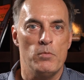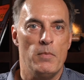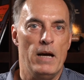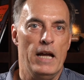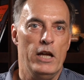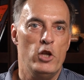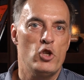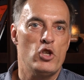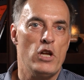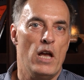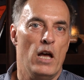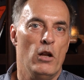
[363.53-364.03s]
to
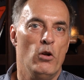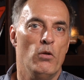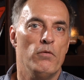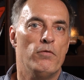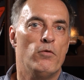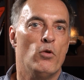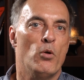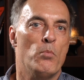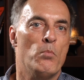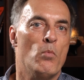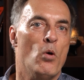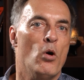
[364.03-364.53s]
my channel
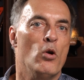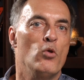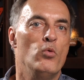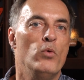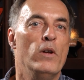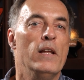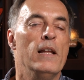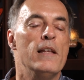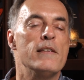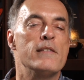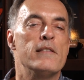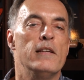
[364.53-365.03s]
for more
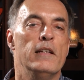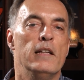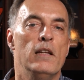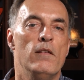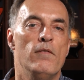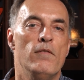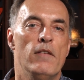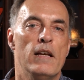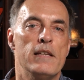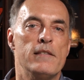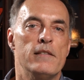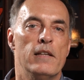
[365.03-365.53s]
real estate
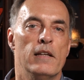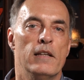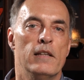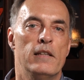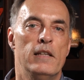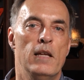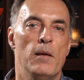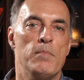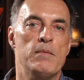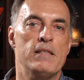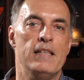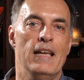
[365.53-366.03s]
investing
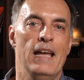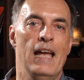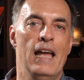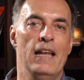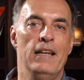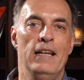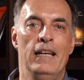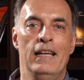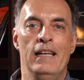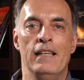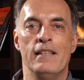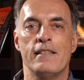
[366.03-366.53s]
tips
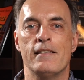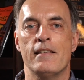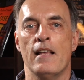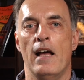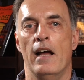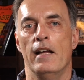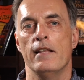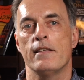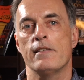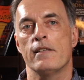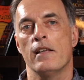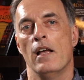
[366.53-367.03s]
and
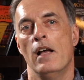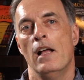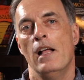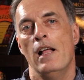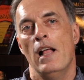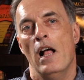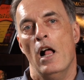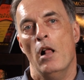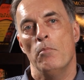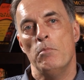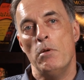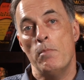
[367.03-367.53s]
insights.
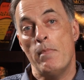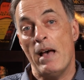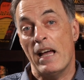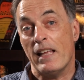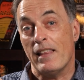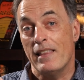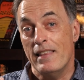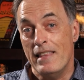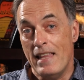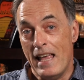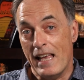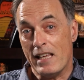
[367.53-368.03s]
I'll be
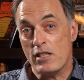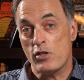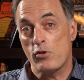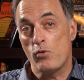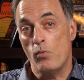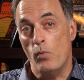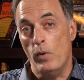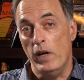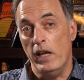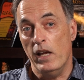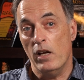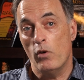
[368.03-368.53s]
back next
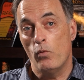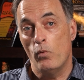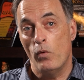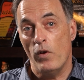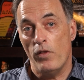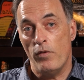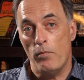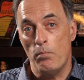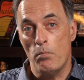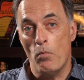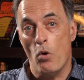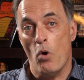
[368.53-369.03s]
week
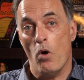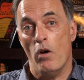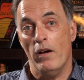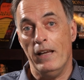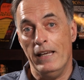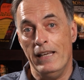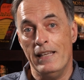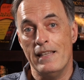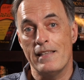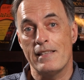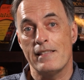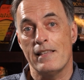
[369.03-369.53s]
with more
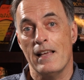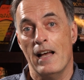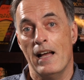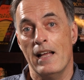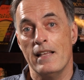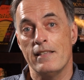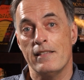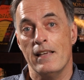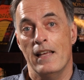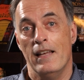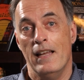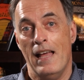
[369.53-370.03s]

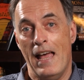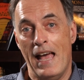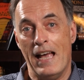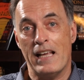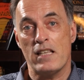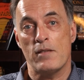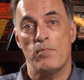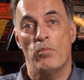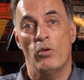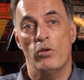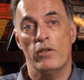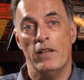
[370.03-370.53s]
insights and
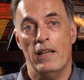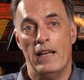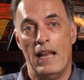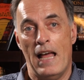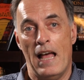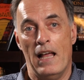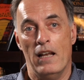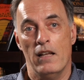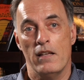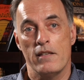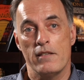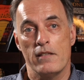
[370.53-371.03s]
expert
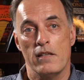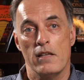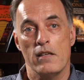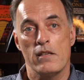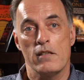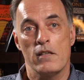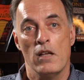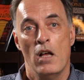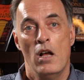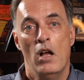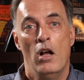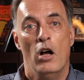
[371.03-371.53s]

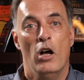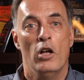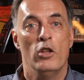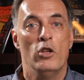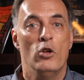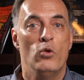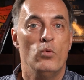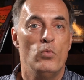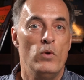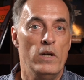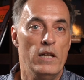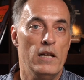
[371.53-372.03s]
analysis on
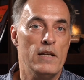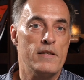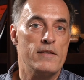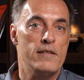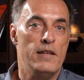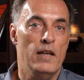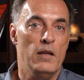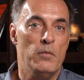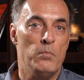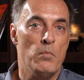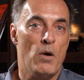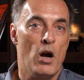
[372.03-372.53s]
the real
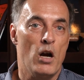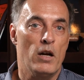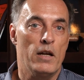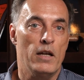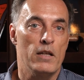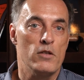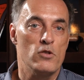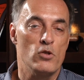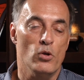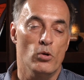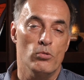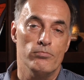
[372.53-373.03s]
estate
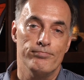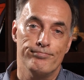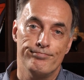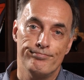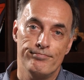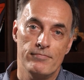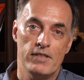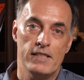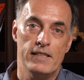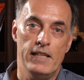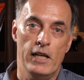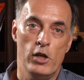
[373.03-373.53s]
market, so
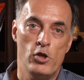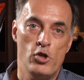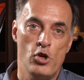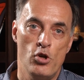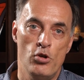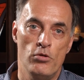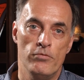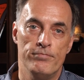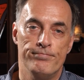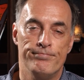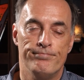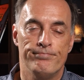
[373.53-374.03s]
stay
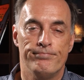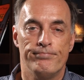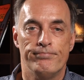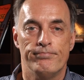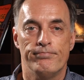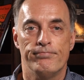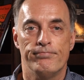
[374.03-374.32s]
tuned.